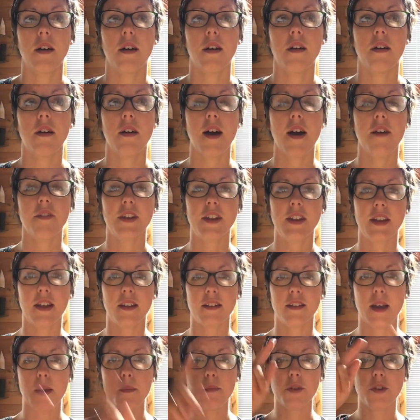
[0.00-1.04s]
are having
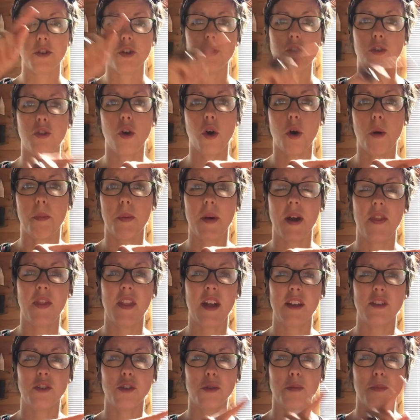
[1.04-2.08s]
that temperature drop
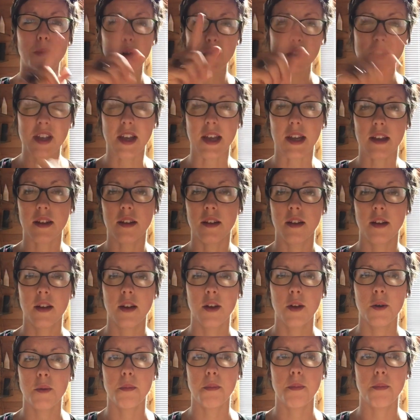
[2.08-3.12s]
and that spotting
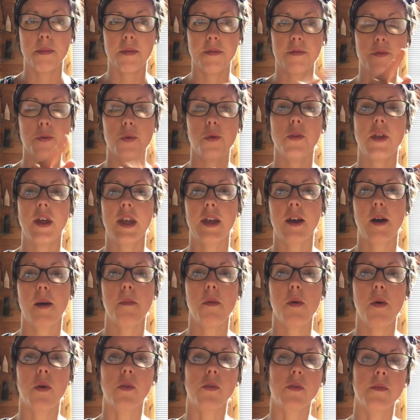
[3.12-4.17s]
before they
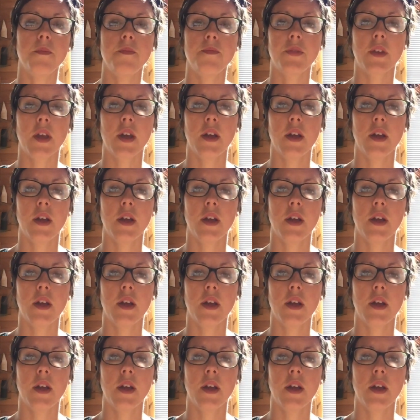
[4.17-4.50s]
come on,